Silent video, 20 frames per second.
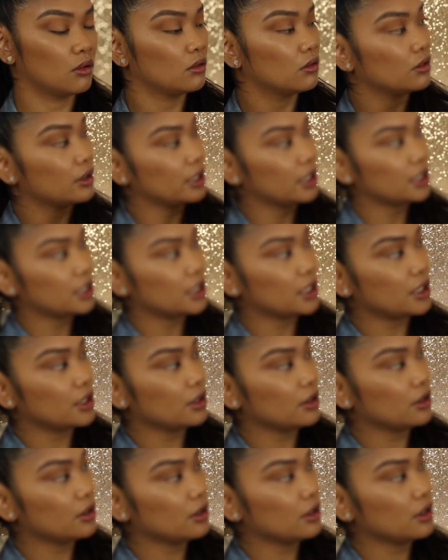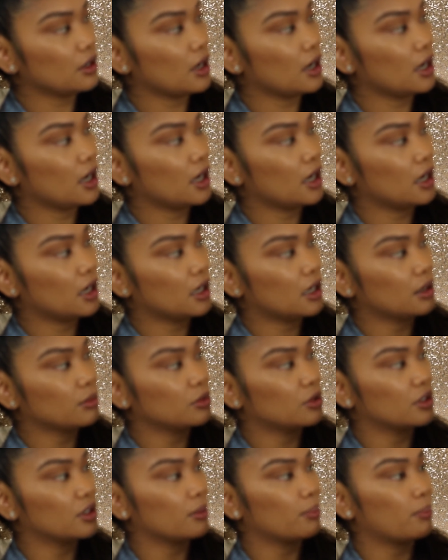right here, and
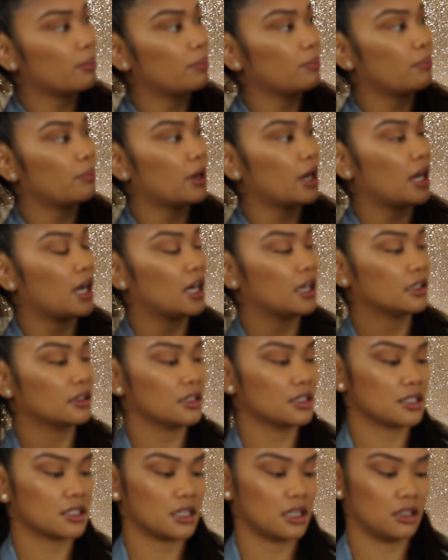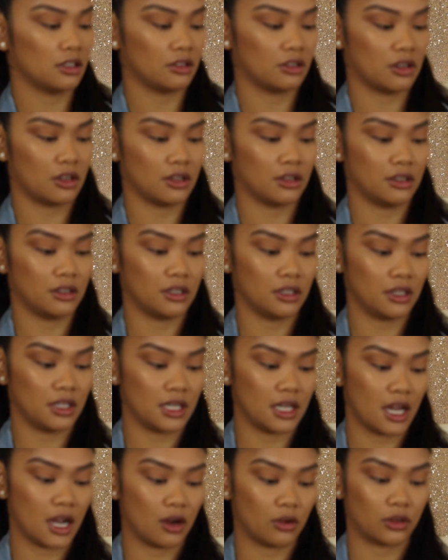I'm gonna pack this color on
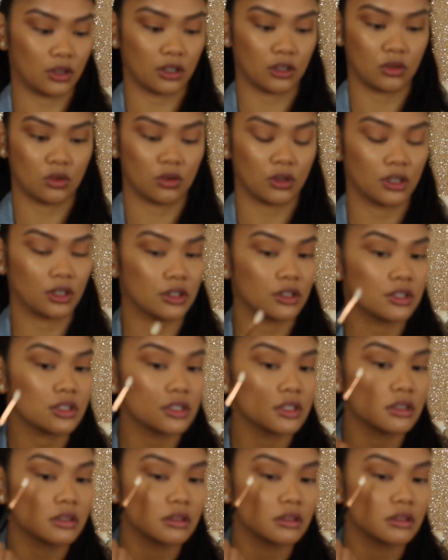the outer corners.